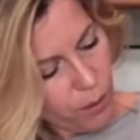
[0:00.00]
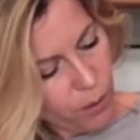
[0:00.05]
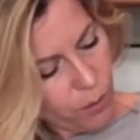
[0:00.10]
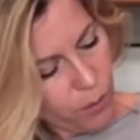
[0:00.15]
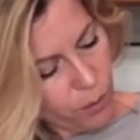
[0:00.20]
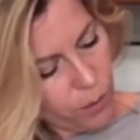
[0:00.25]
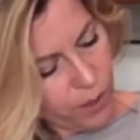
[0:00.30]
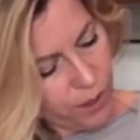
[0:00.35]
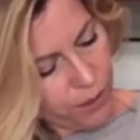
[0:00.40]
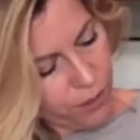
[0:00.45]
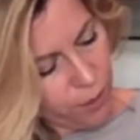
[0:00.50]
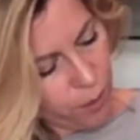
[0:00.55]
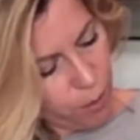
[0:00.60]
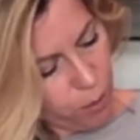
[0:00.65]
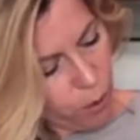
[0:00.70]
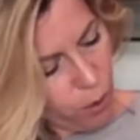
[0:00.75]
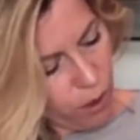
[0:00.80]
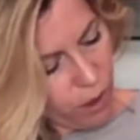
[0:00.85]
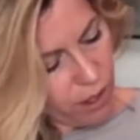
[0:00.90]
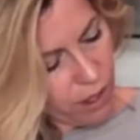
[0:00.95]
with the
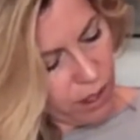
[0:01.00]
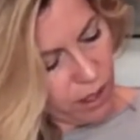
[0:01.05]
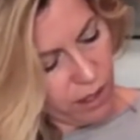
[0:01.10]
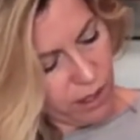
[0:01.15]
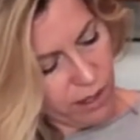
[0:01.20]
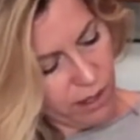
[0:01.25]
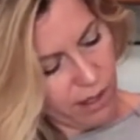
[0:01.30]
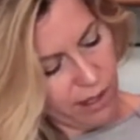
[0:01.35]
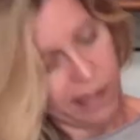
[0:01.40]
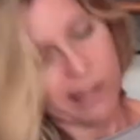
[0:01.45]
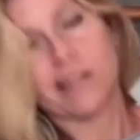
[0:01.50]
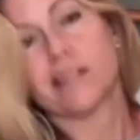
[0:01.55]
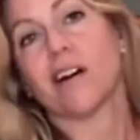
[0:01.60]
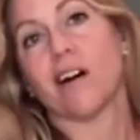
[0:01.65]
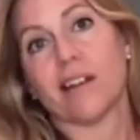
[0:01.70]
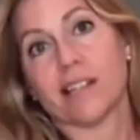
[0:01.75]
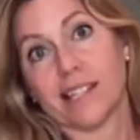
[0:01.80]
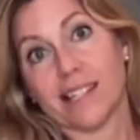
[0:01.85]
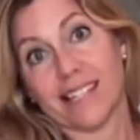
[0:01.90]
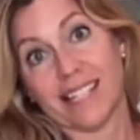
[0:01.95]
pork and
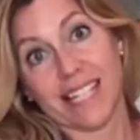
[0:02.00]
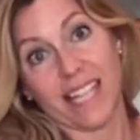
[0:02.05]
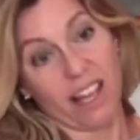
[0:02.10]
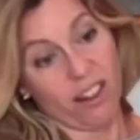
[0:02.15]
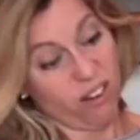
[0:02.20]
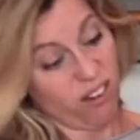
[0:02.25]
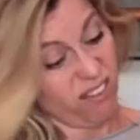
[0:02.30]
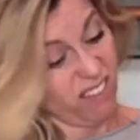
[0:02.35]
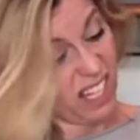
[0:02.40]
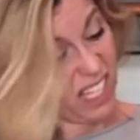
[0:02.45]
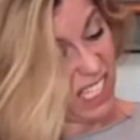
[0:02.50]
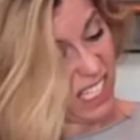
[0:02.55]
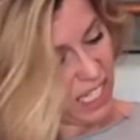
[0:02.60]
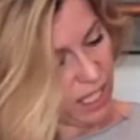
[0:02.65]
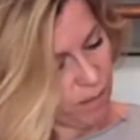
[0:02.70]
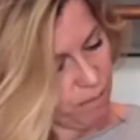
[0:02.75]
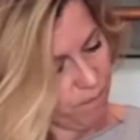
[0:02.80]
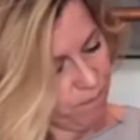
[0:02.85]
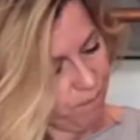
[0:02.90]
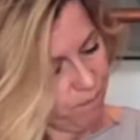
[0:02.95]
toss it together. That's it.